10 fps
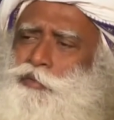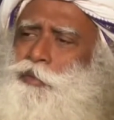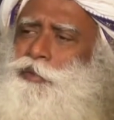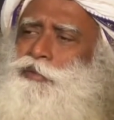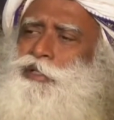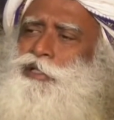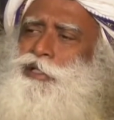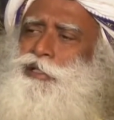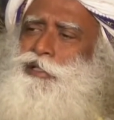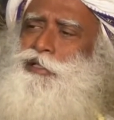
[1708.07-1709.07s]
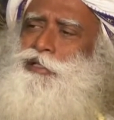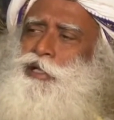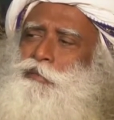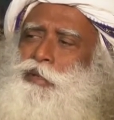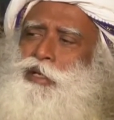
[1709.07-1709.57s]
people with skills,
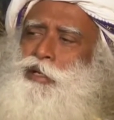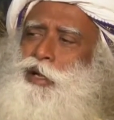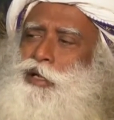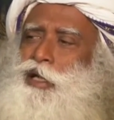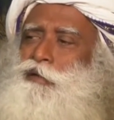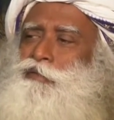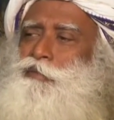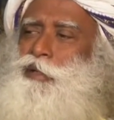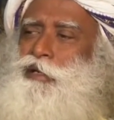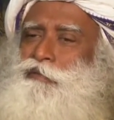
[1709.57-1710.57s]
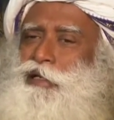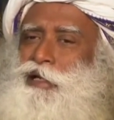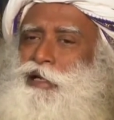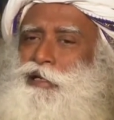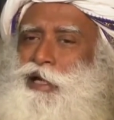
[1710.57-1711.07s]
but not everybody will
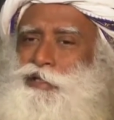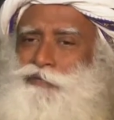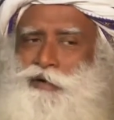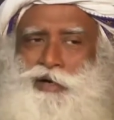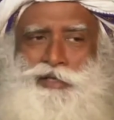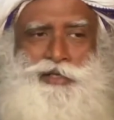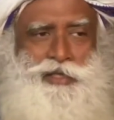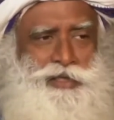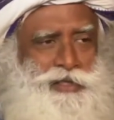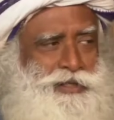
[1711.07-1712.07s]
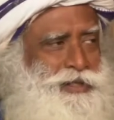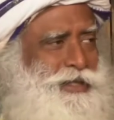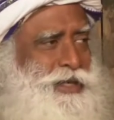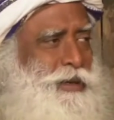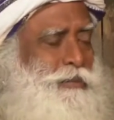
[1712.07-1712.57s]
get as far as he did.
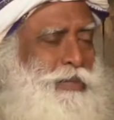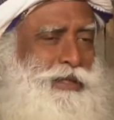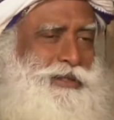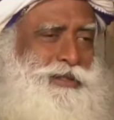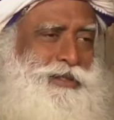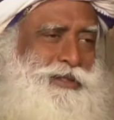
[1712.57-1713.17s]
But